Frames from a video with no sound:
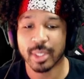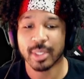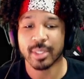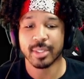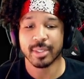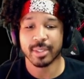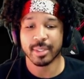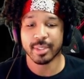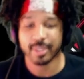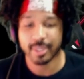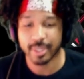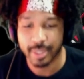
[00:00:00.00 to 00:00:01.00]
you do,
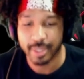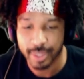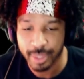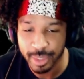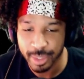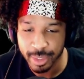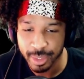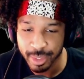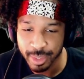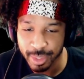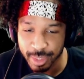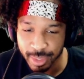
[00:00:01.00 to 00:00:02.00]
but this
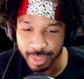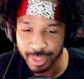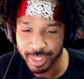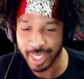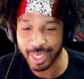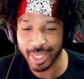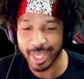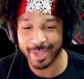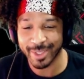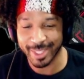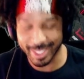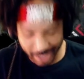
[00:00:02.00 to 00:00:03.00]
time. Tendai
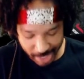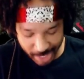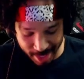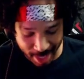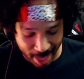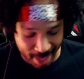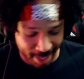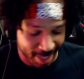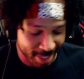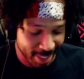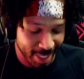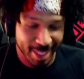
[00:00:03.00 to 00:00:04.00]
get the cheeks out
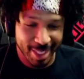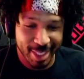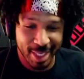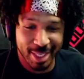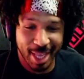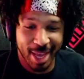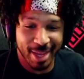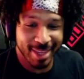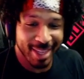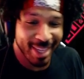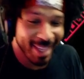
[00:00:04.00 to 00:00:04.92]
because they got the cheeks out.